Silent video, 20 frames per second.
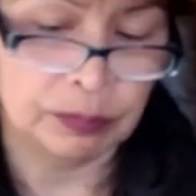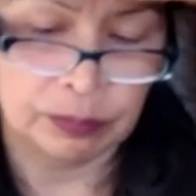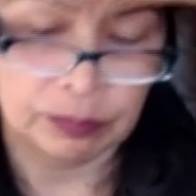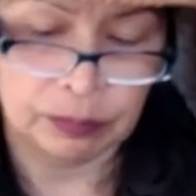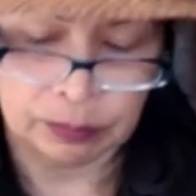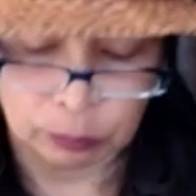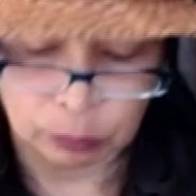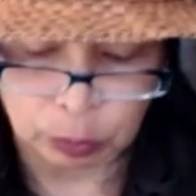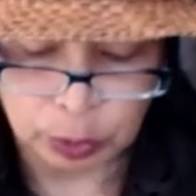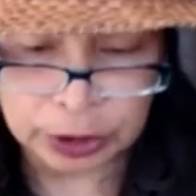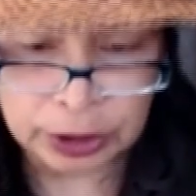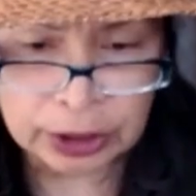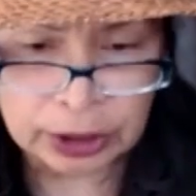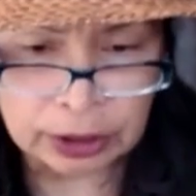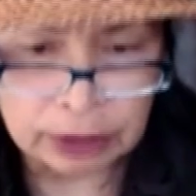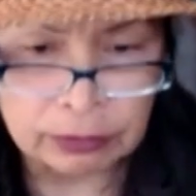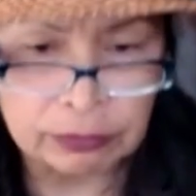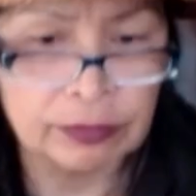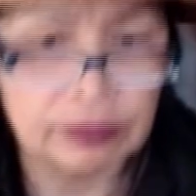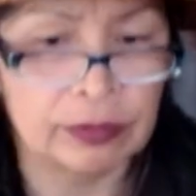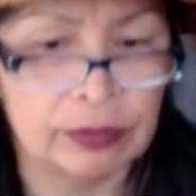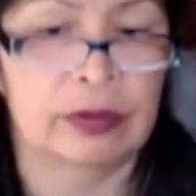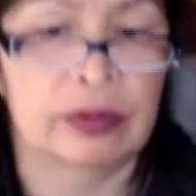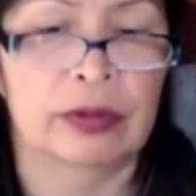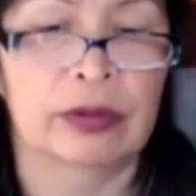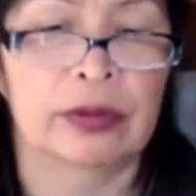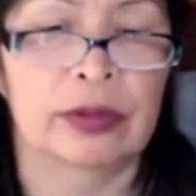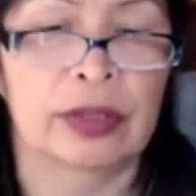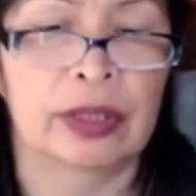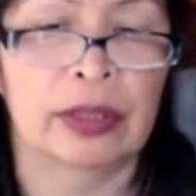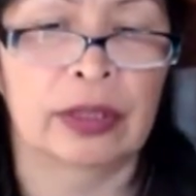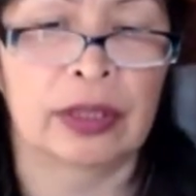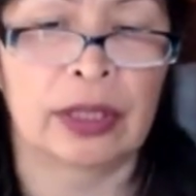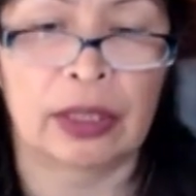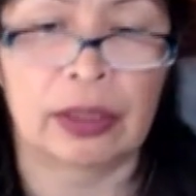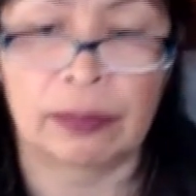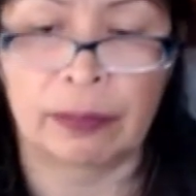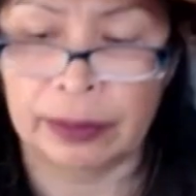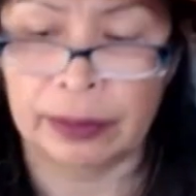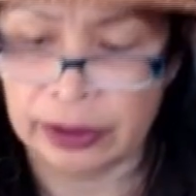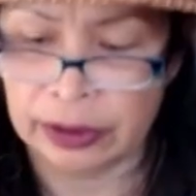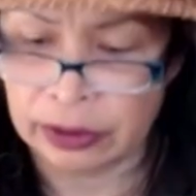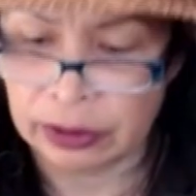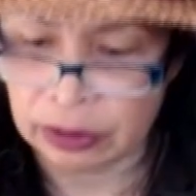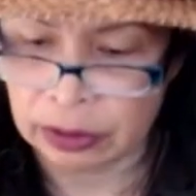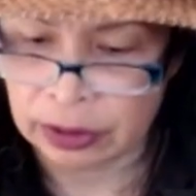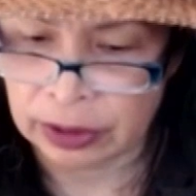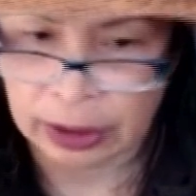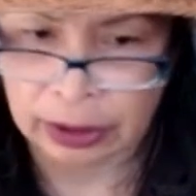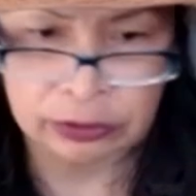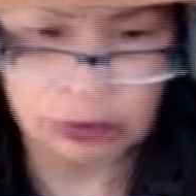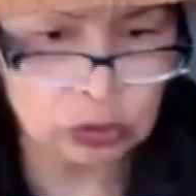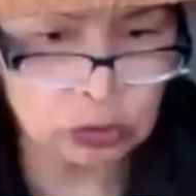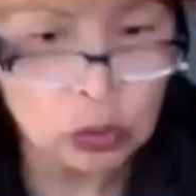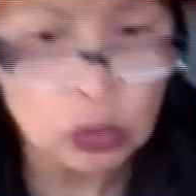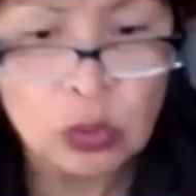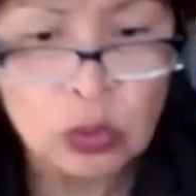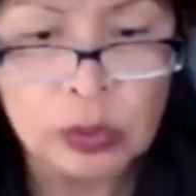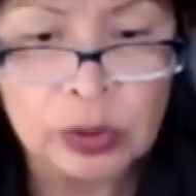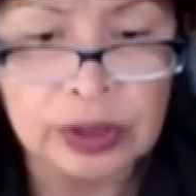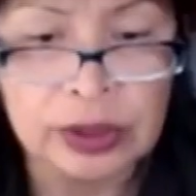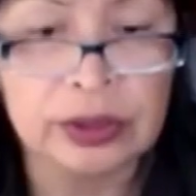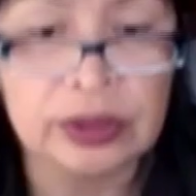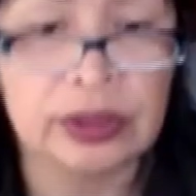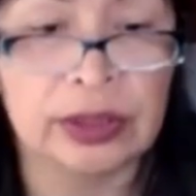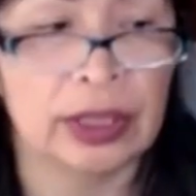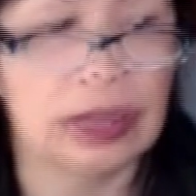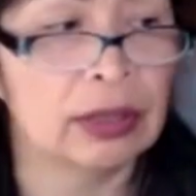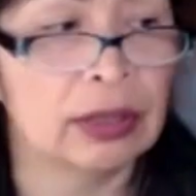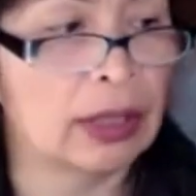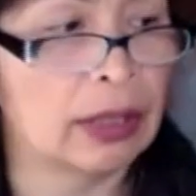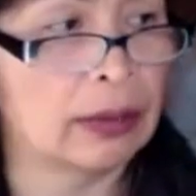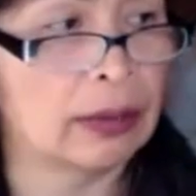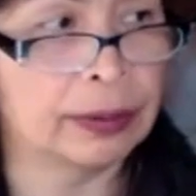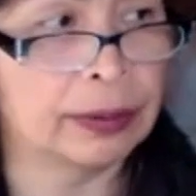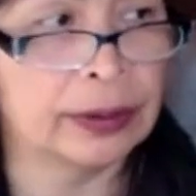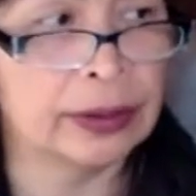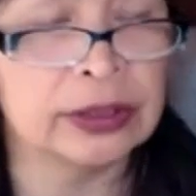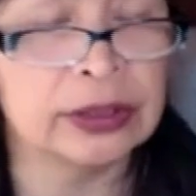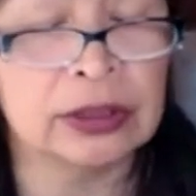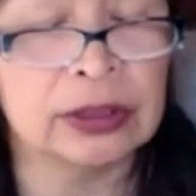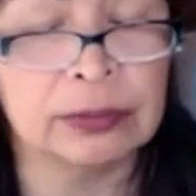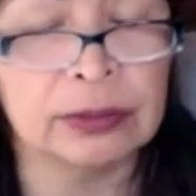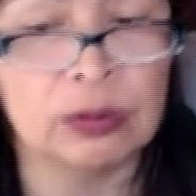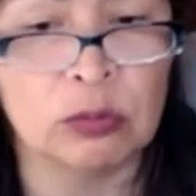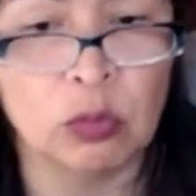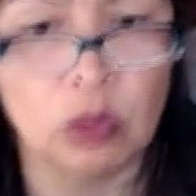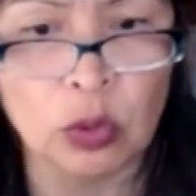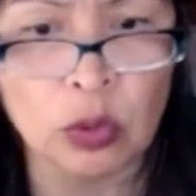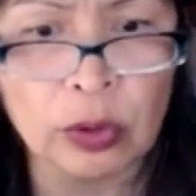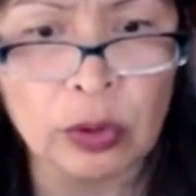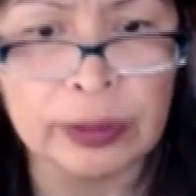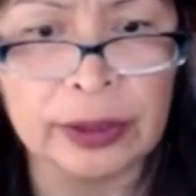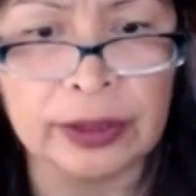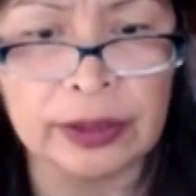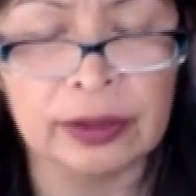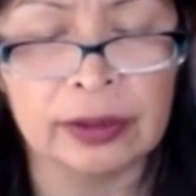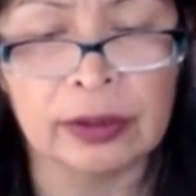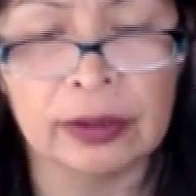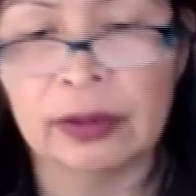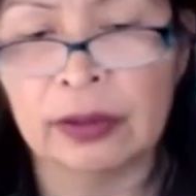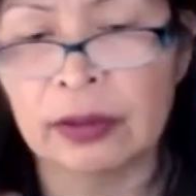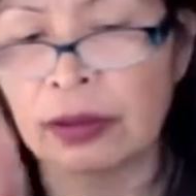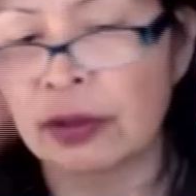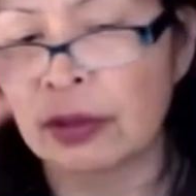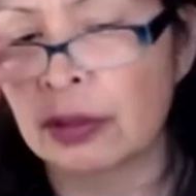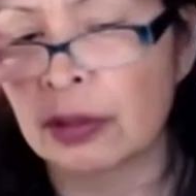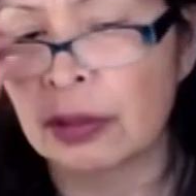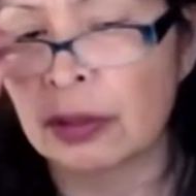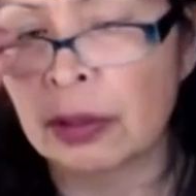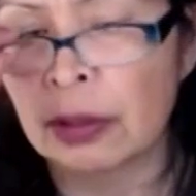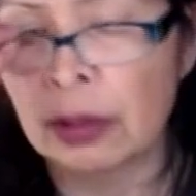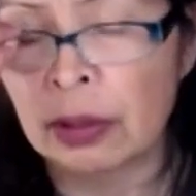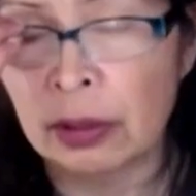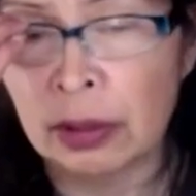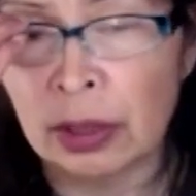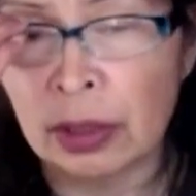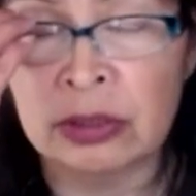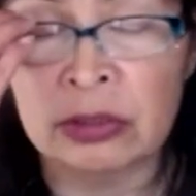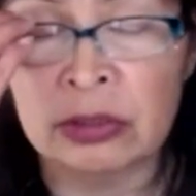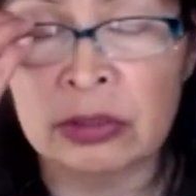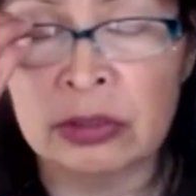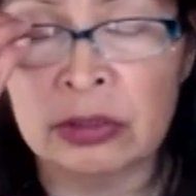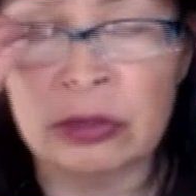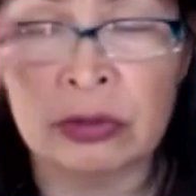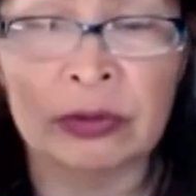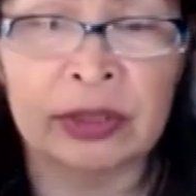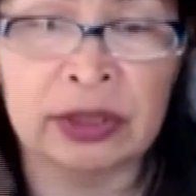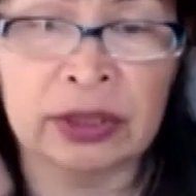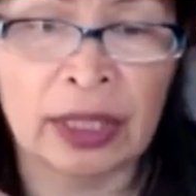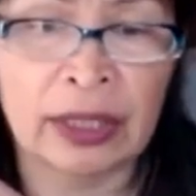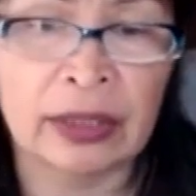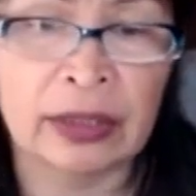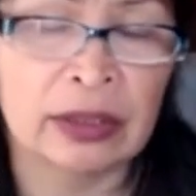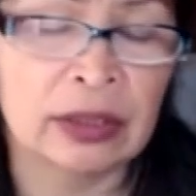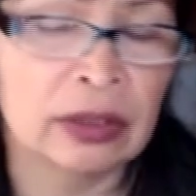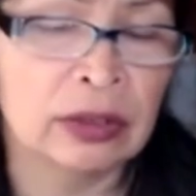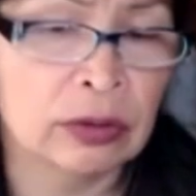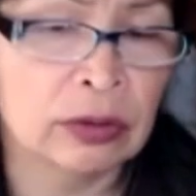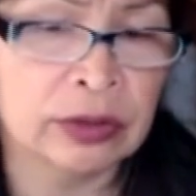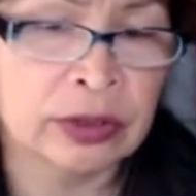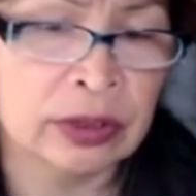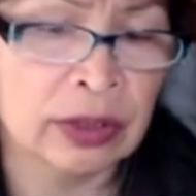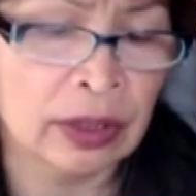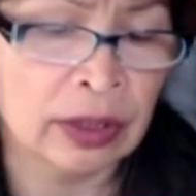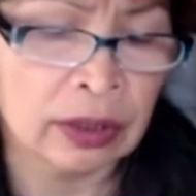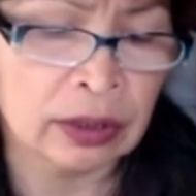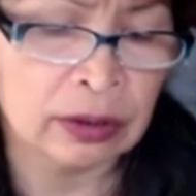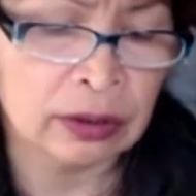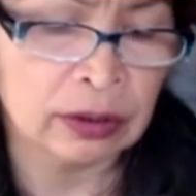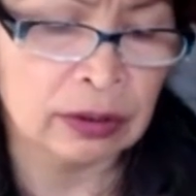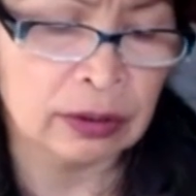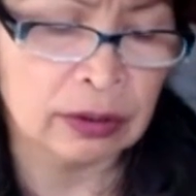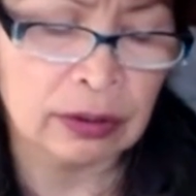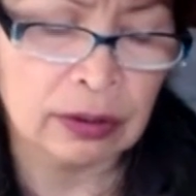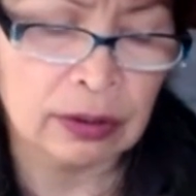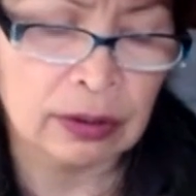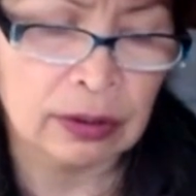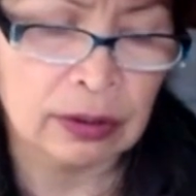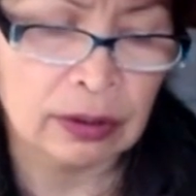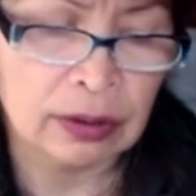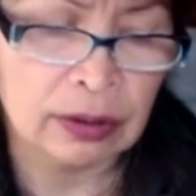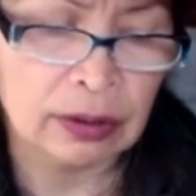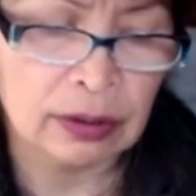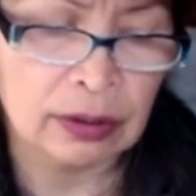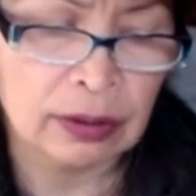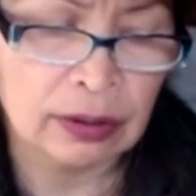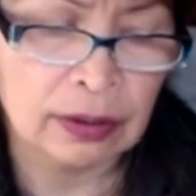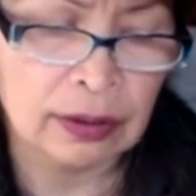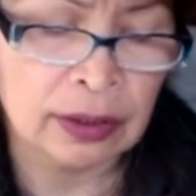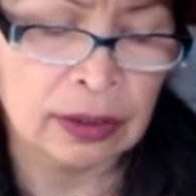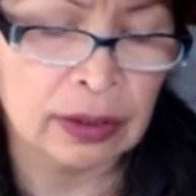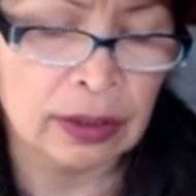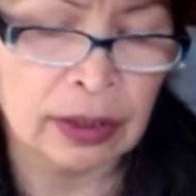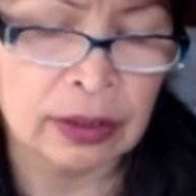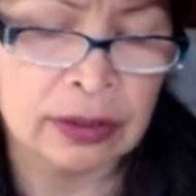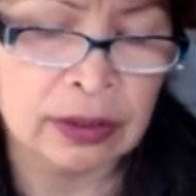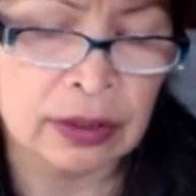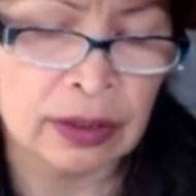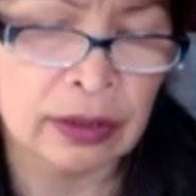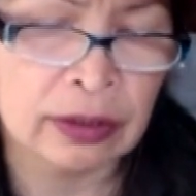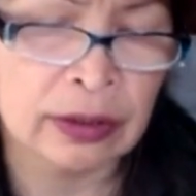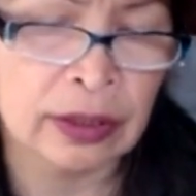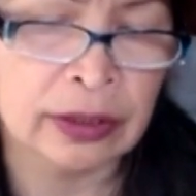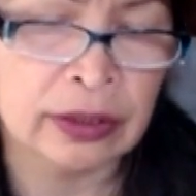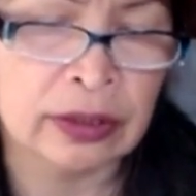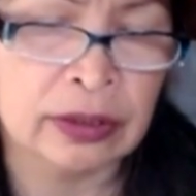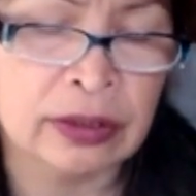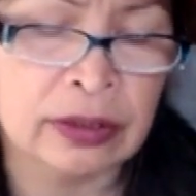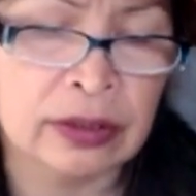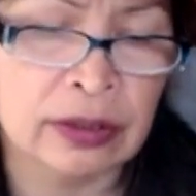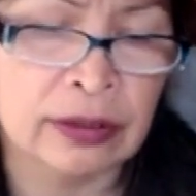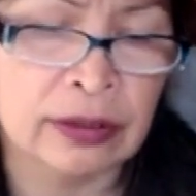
weave. They had a place to tell stories. They had a place to be warm in. And so it's that, it's not like it's